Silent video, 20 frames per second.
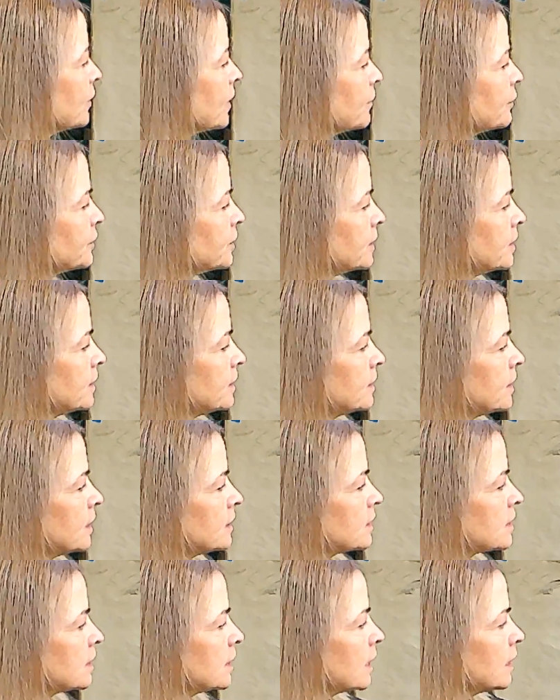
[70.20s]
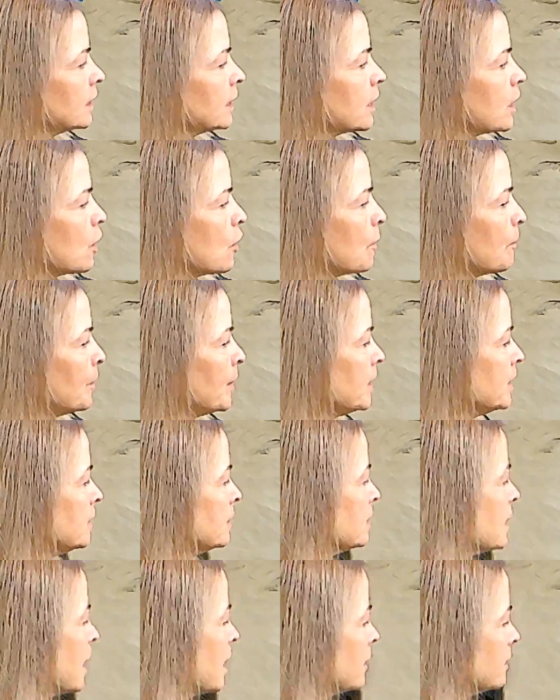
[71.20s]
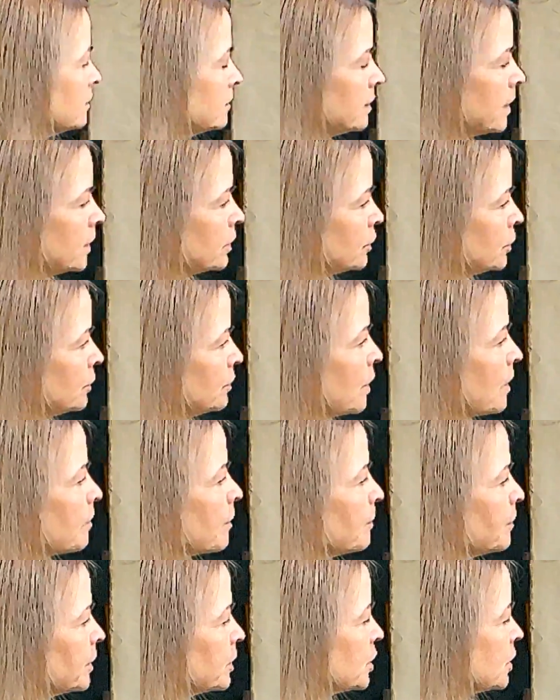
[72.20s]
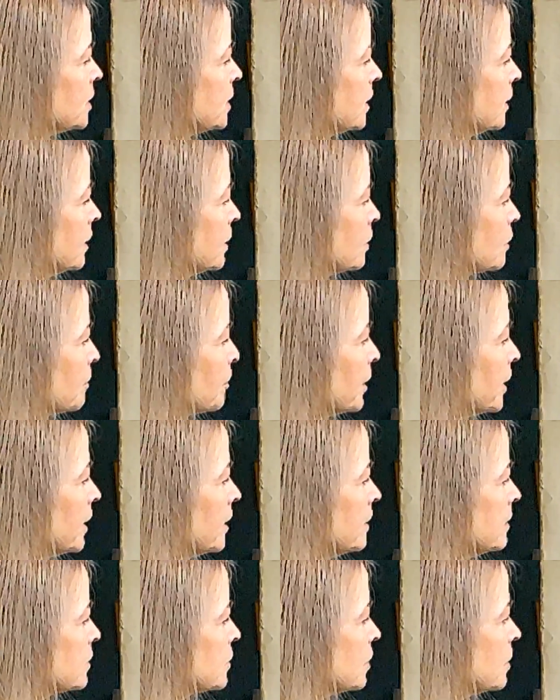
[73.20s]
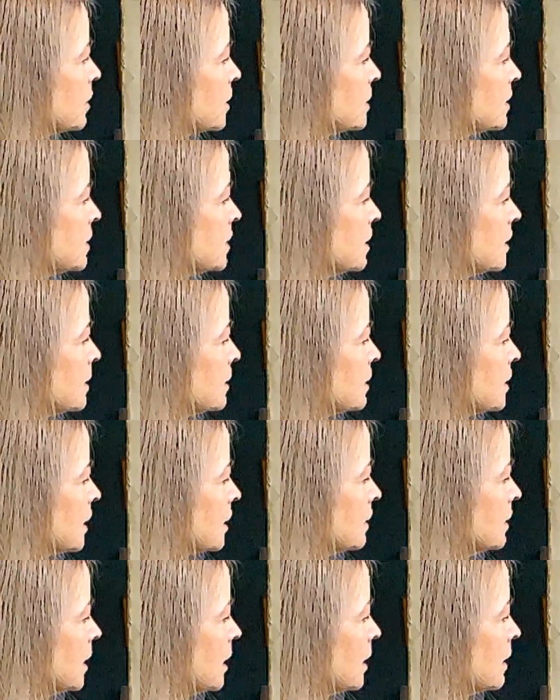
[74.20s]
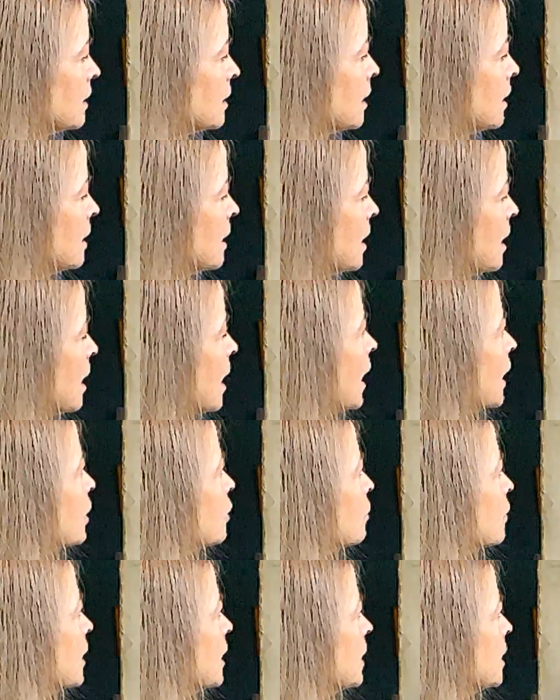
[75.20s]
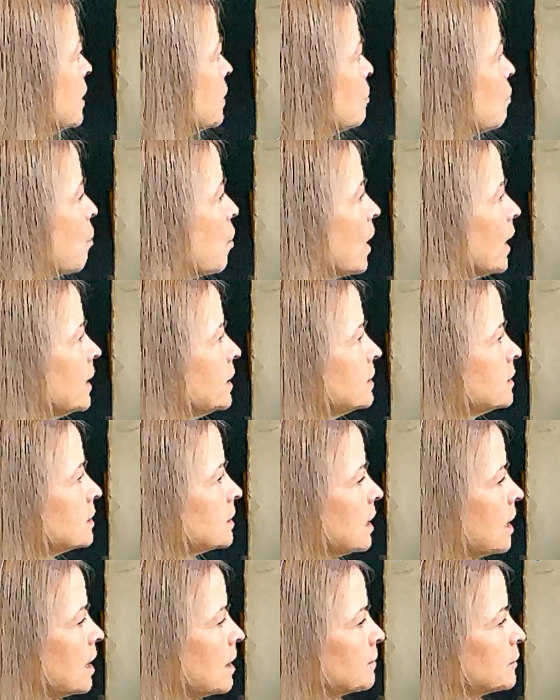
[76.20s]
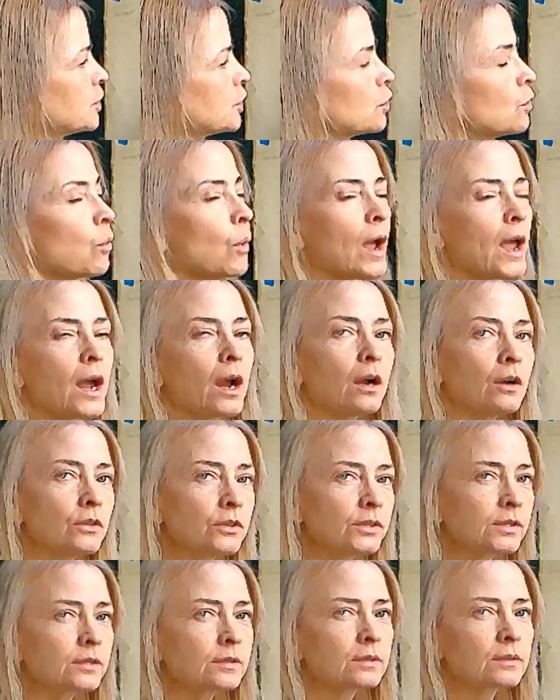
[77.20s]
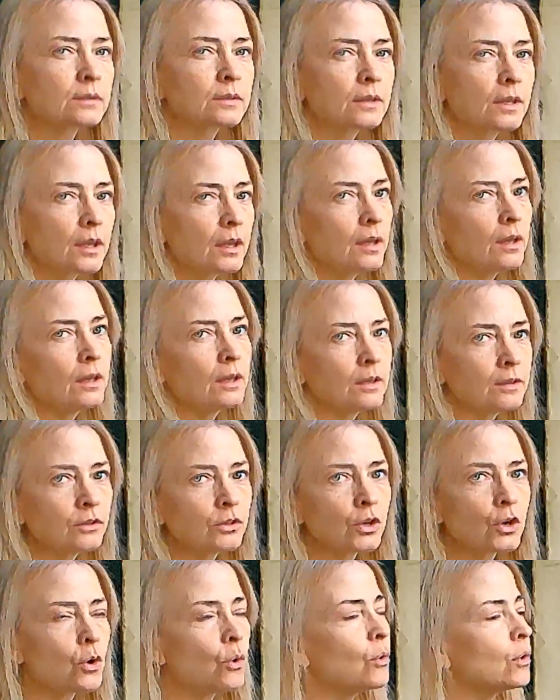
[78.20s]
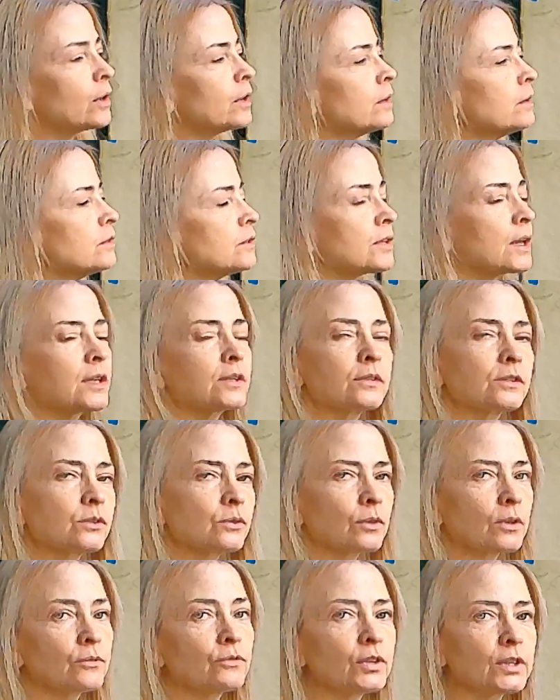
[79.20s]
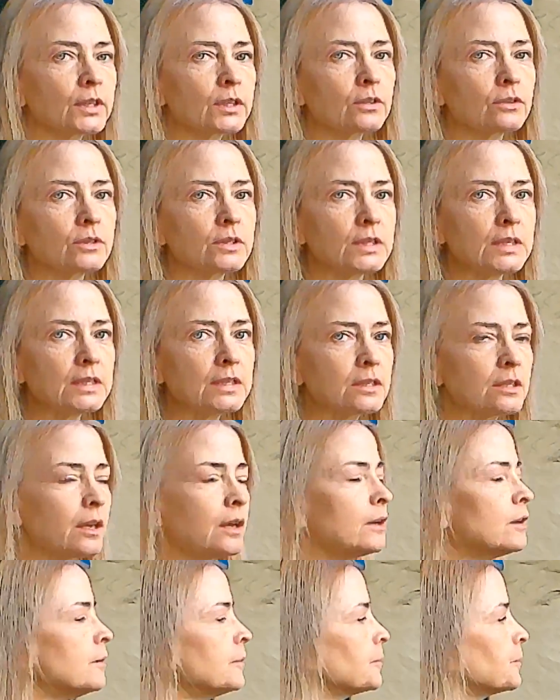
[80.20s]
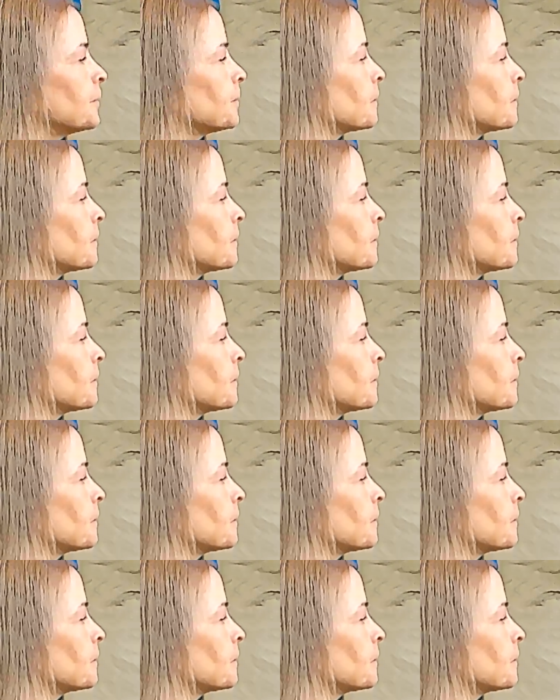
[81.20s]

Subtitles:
left it slightly open, not too open, but just a little bit so you can see the technique. I created white squares in the corners as sort of a little detail.